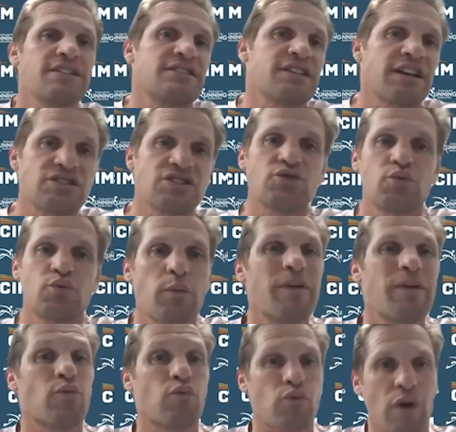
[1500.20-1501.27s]
aid stations will
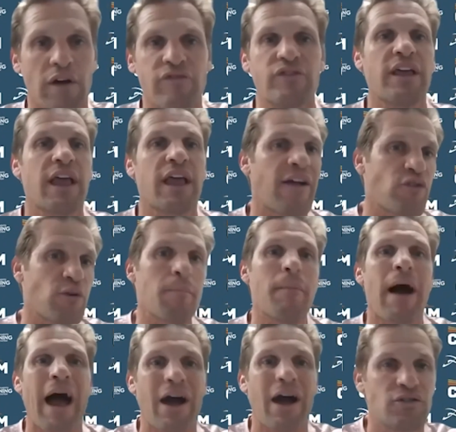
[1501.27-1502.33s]
be roughly every
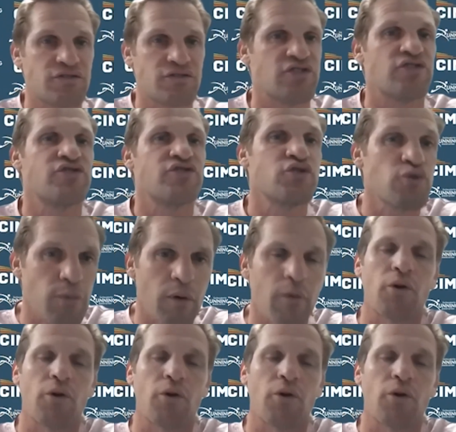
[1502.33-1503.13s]
mile to